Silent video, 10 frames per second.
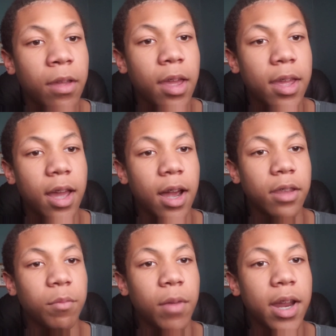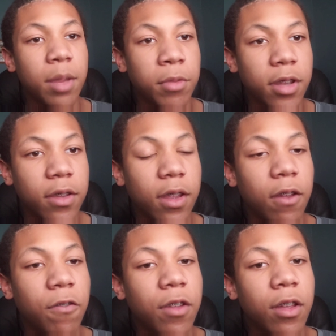Hey guys, my name is
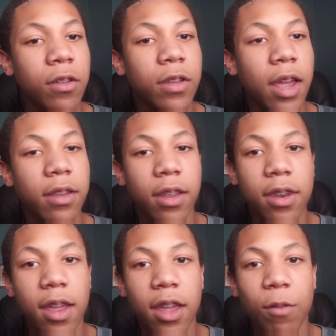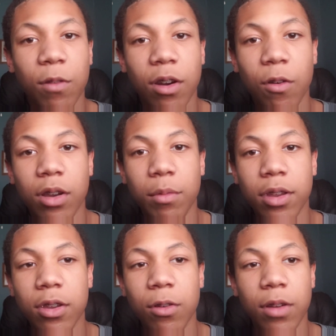Isaiah Fields, and today we're going to
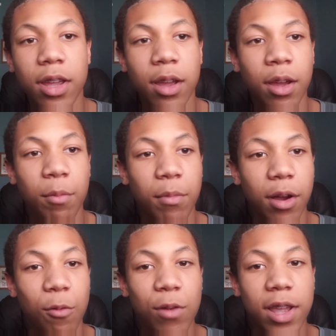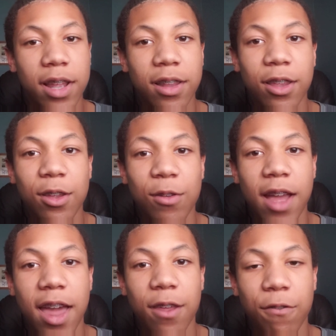be doing my Week 2
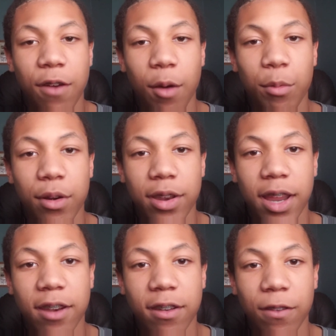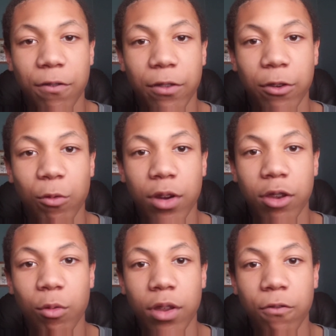NFL predictions for the
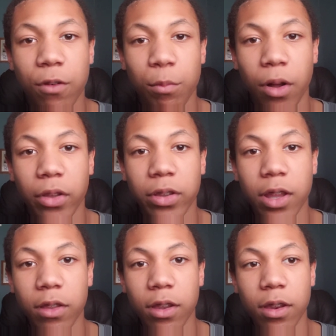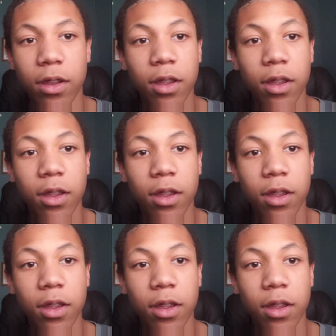2020 football season.